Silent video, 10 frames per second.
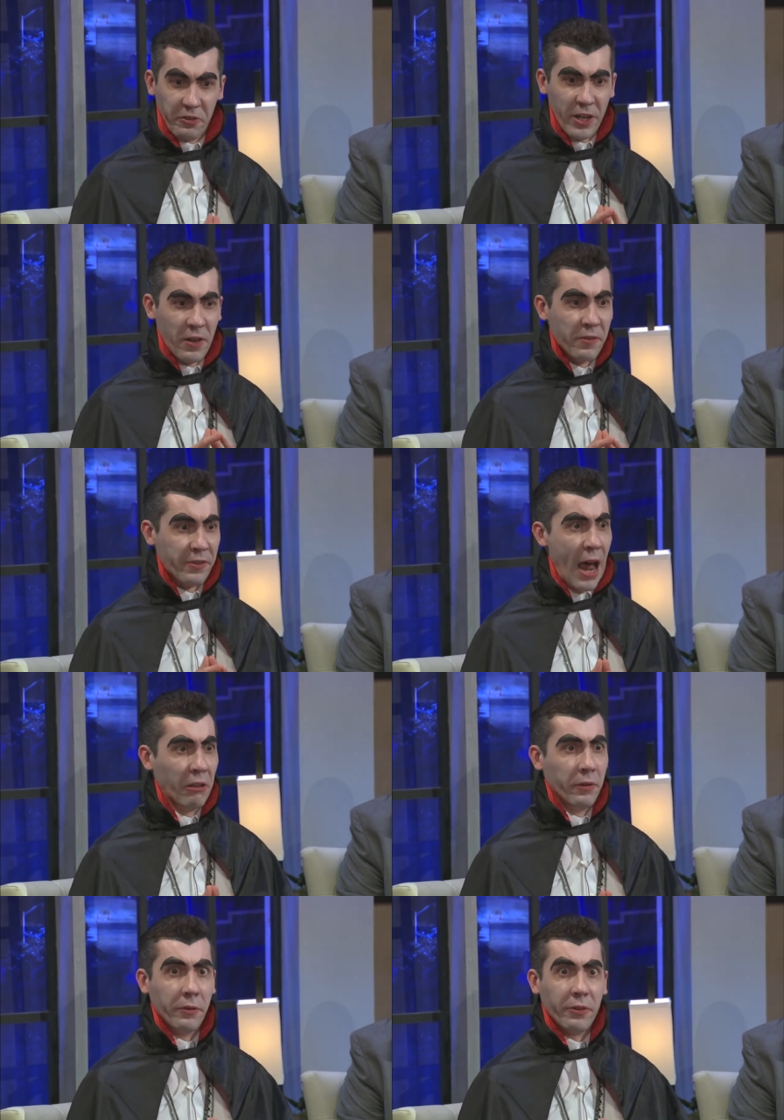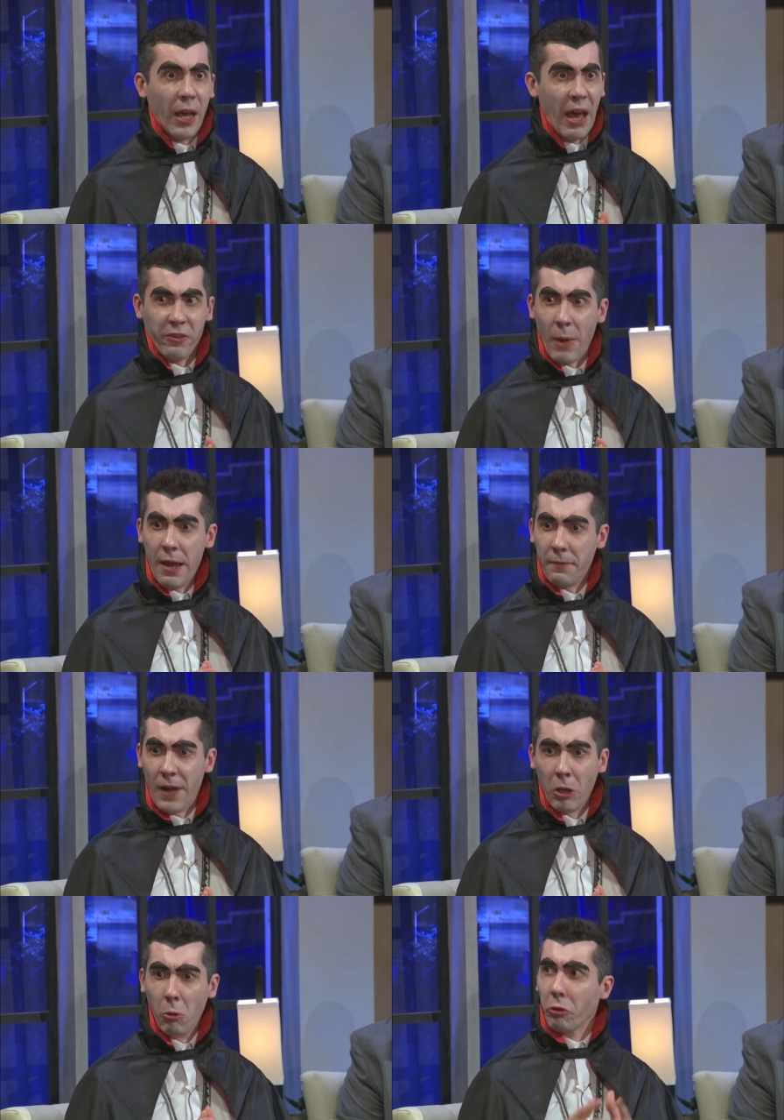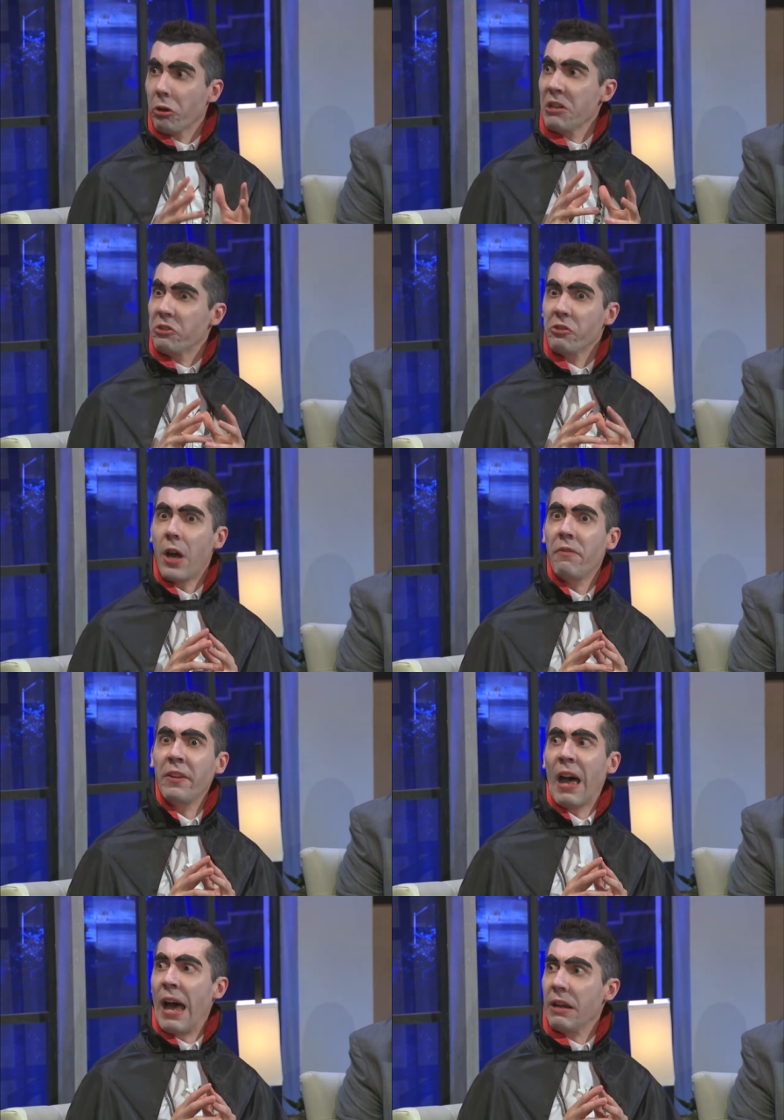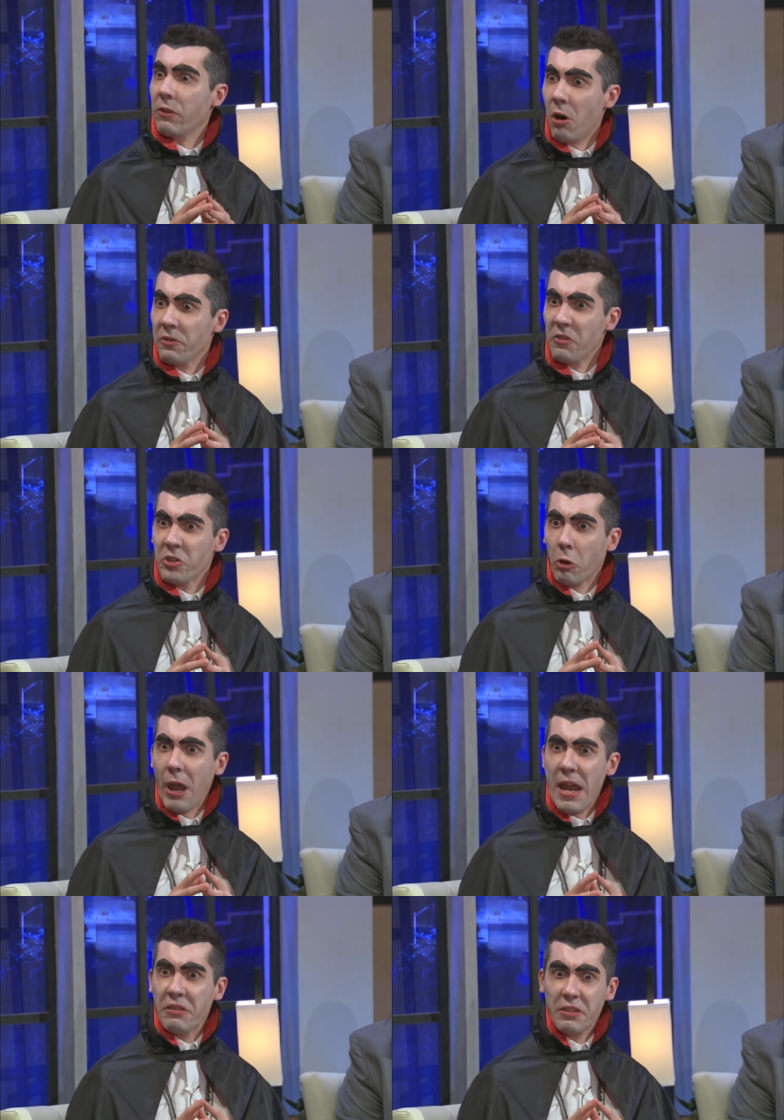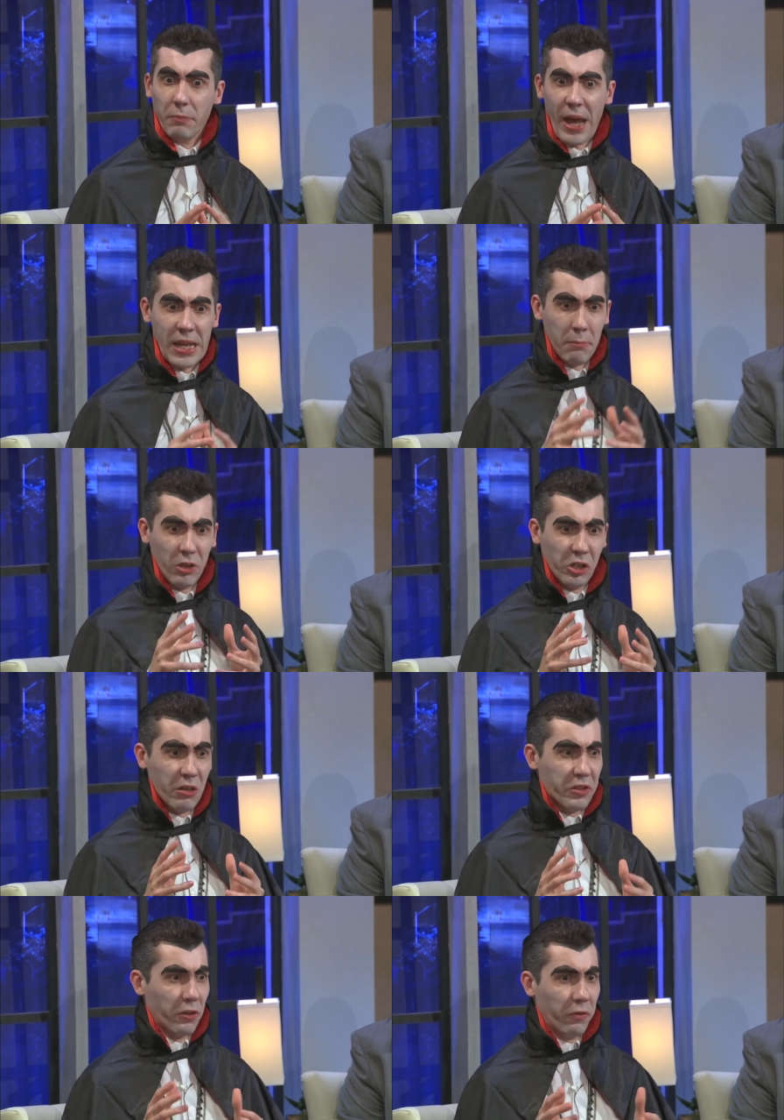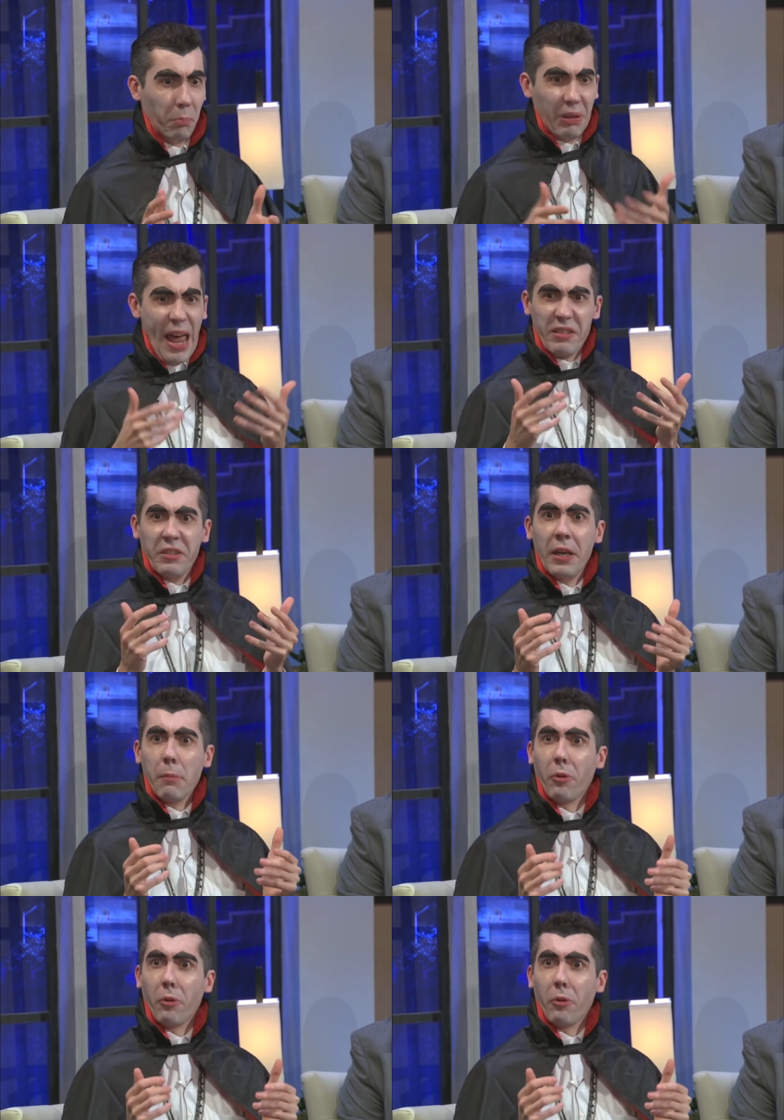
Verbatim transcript: sit in silence as my fellow creatures of the night are disgraced by images of plastic